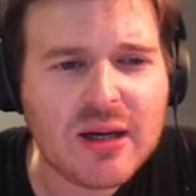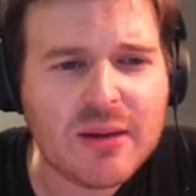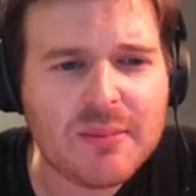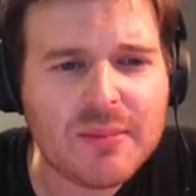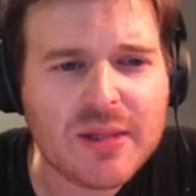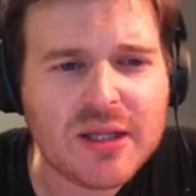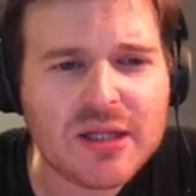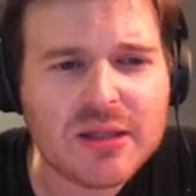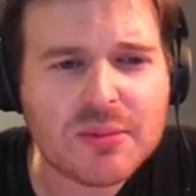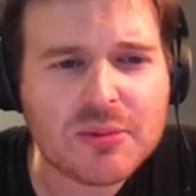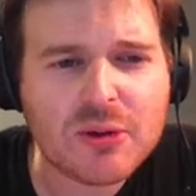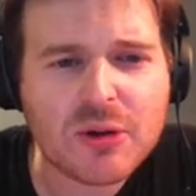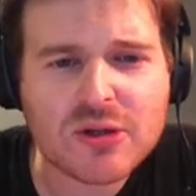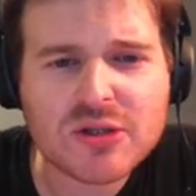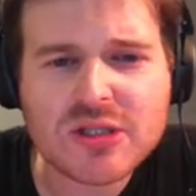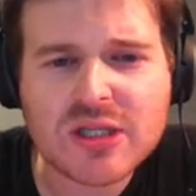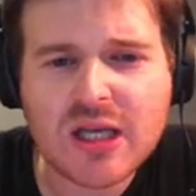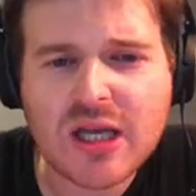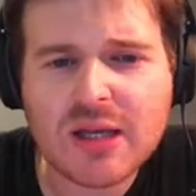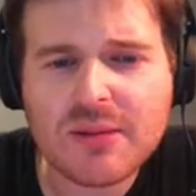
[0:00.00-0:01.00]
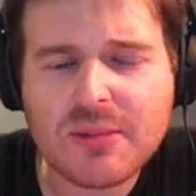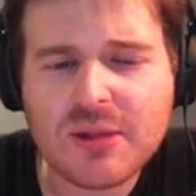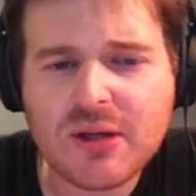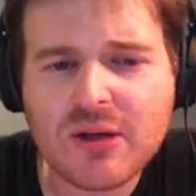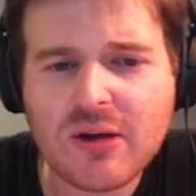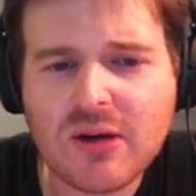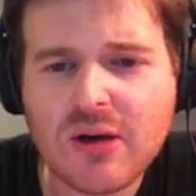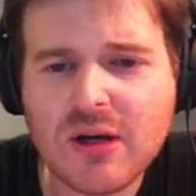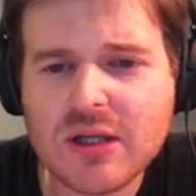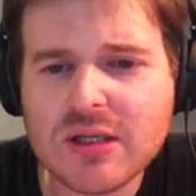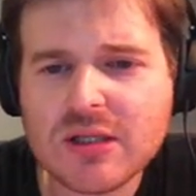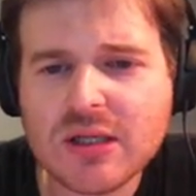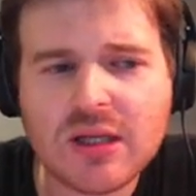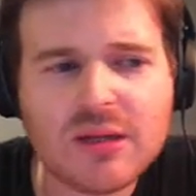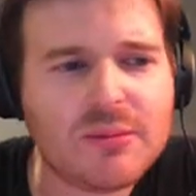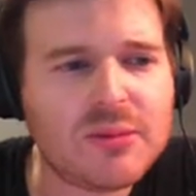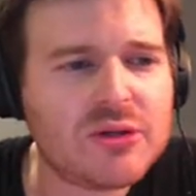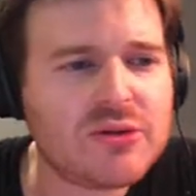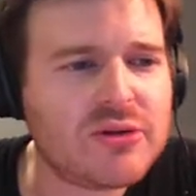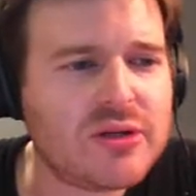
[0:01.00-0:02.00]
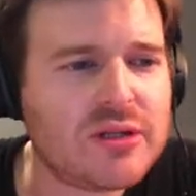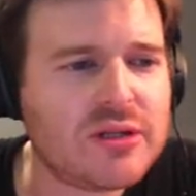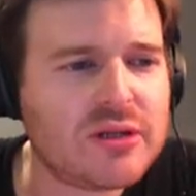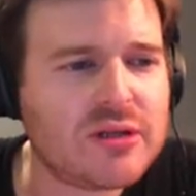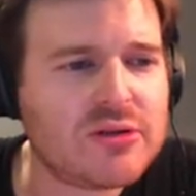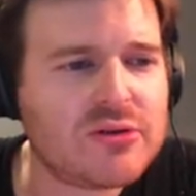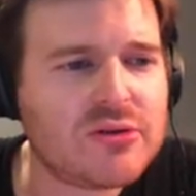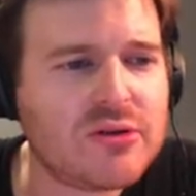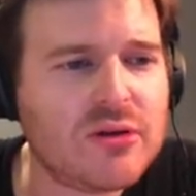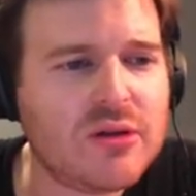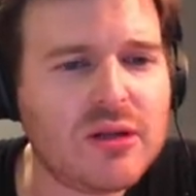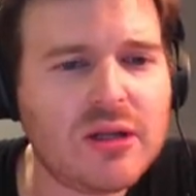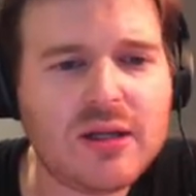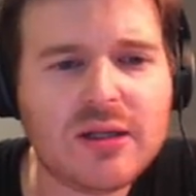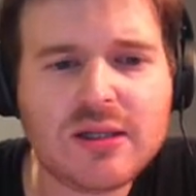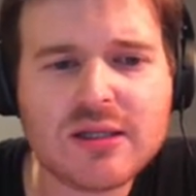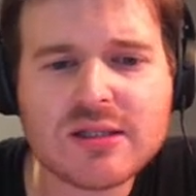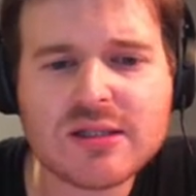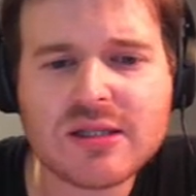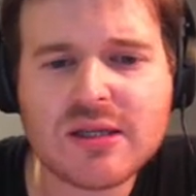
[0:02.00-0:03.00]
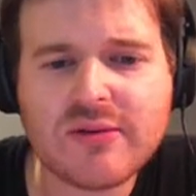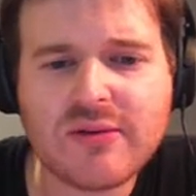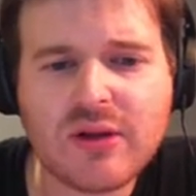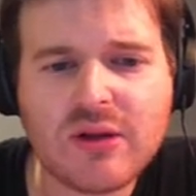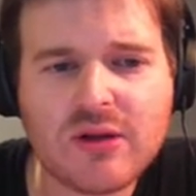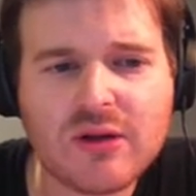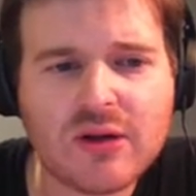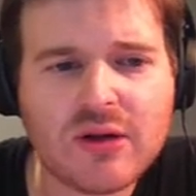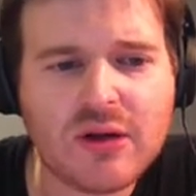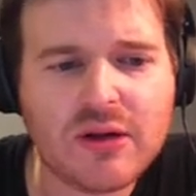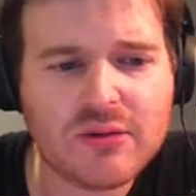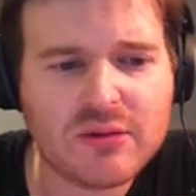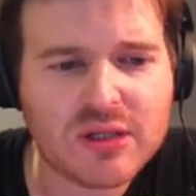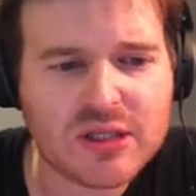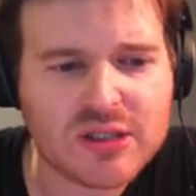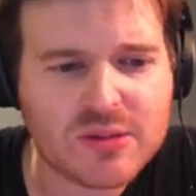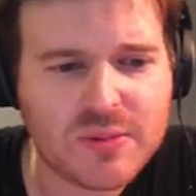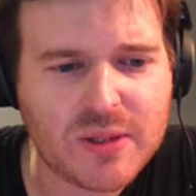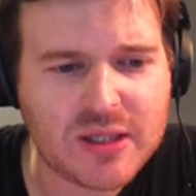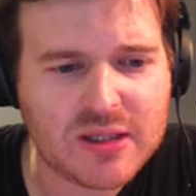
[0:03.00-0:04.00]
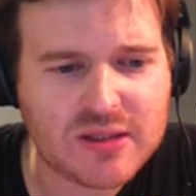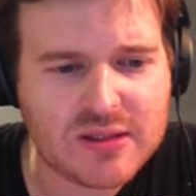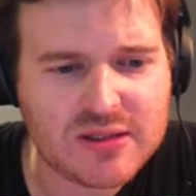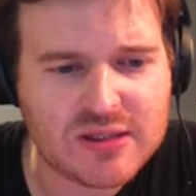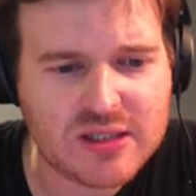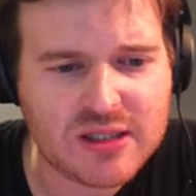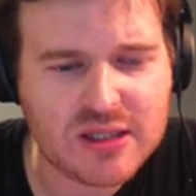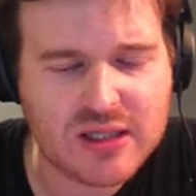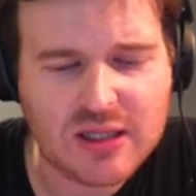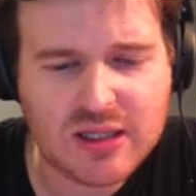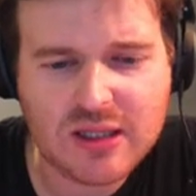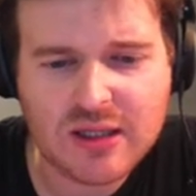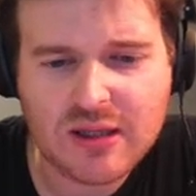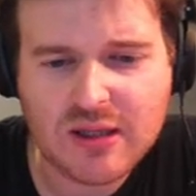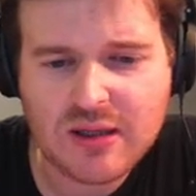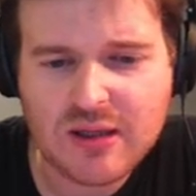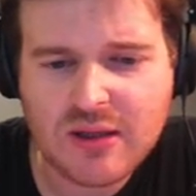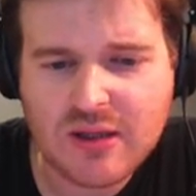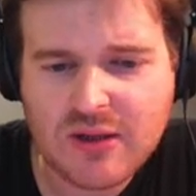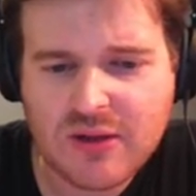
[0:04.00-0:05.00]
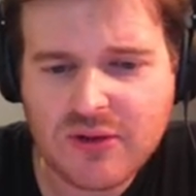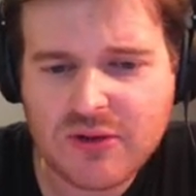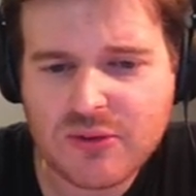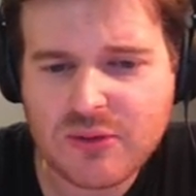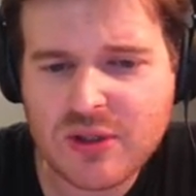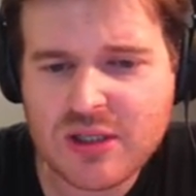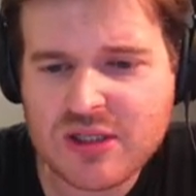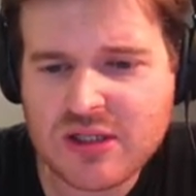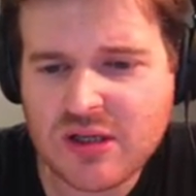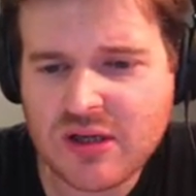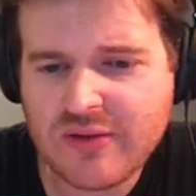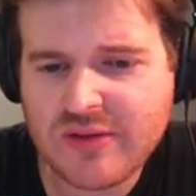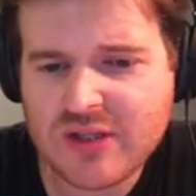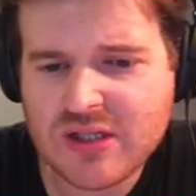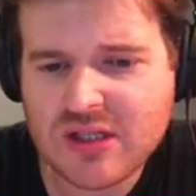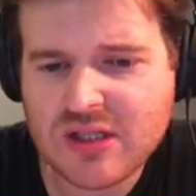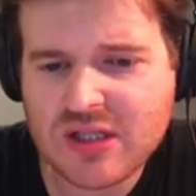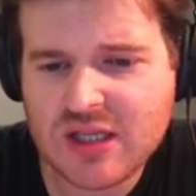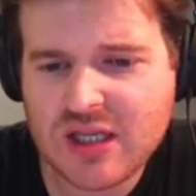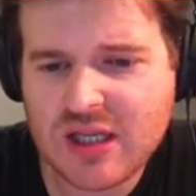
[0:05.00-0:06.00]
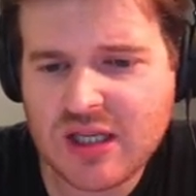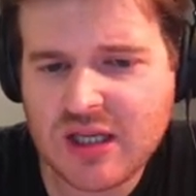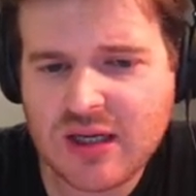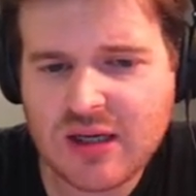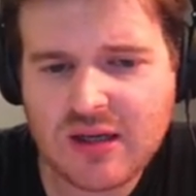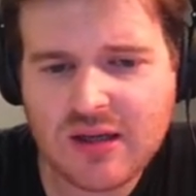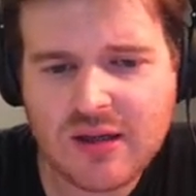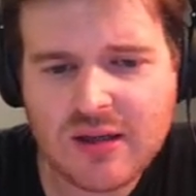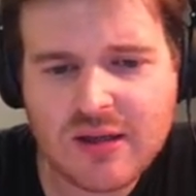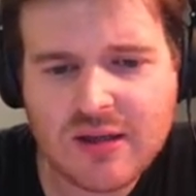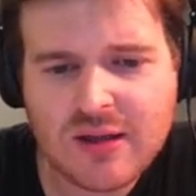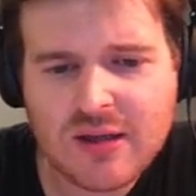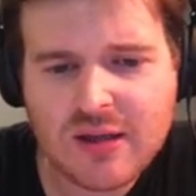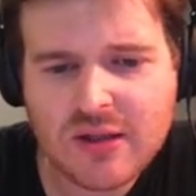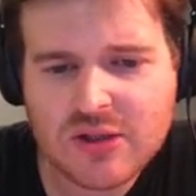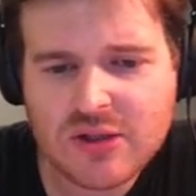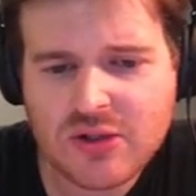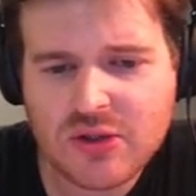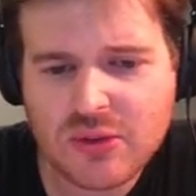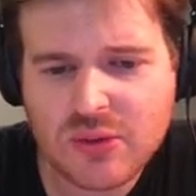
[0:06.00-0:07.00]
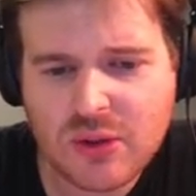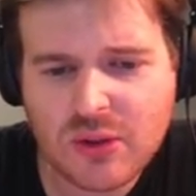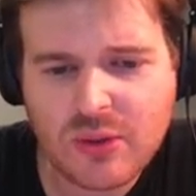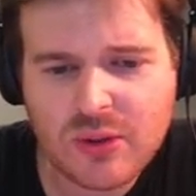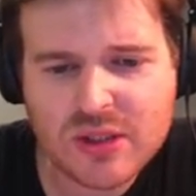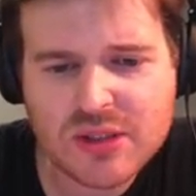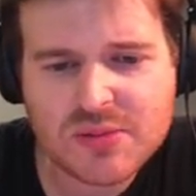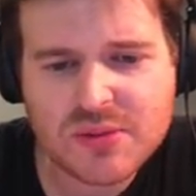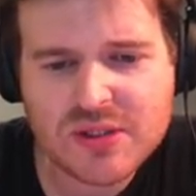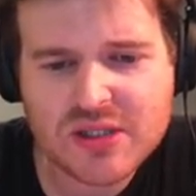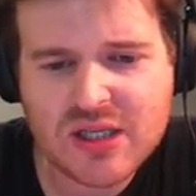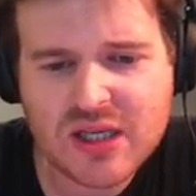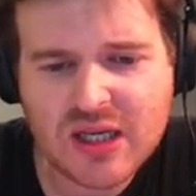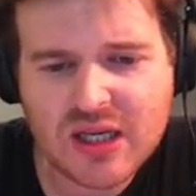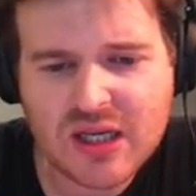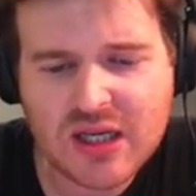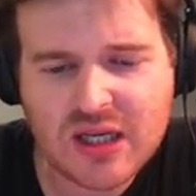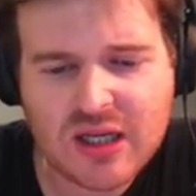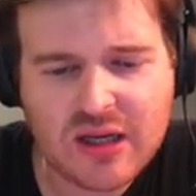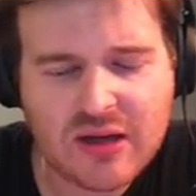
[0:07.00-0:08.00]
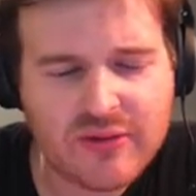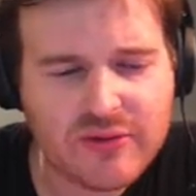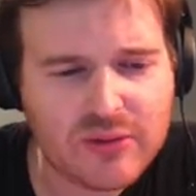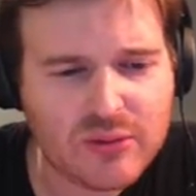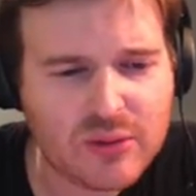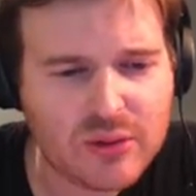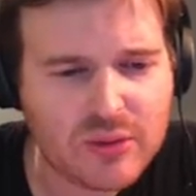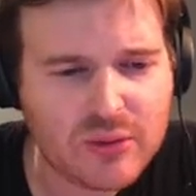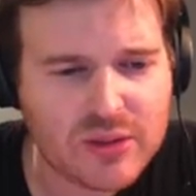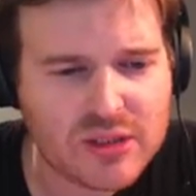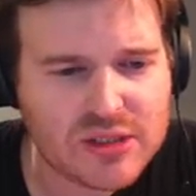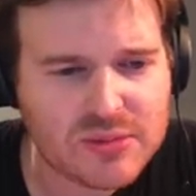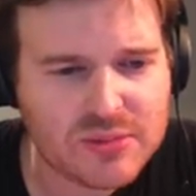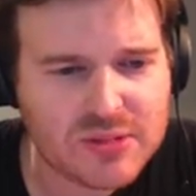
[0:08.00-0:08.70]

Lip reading: In the proxy API, telemetry in the controller. Let's have a look. I would expect to see three services here, two requests per second, half a request per